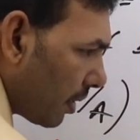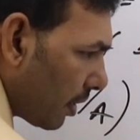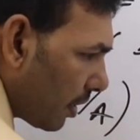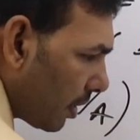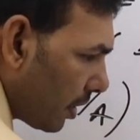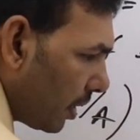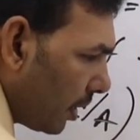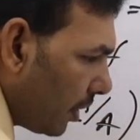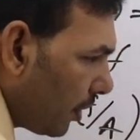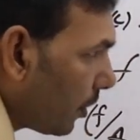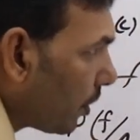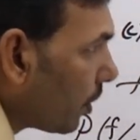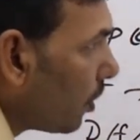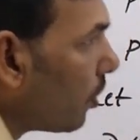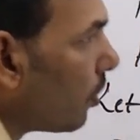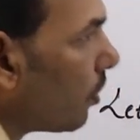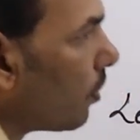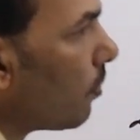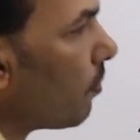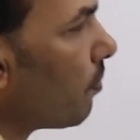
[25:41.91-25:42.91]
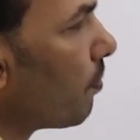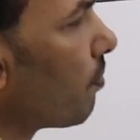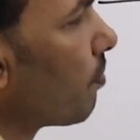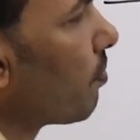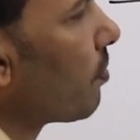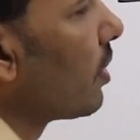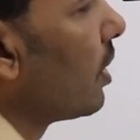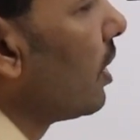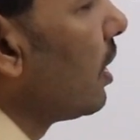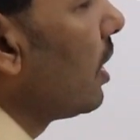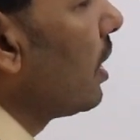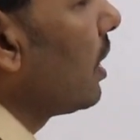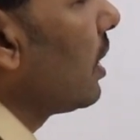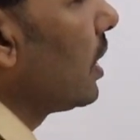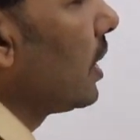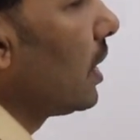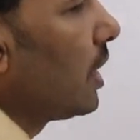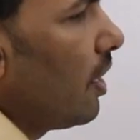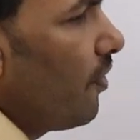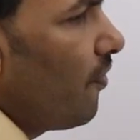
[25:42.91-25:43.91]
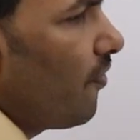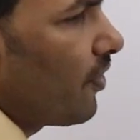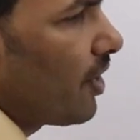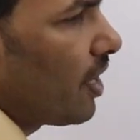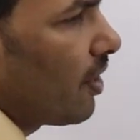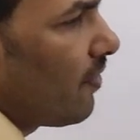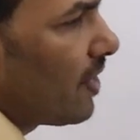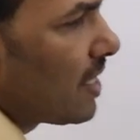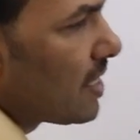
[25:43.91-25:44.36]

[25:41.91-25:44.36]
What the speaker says: into F given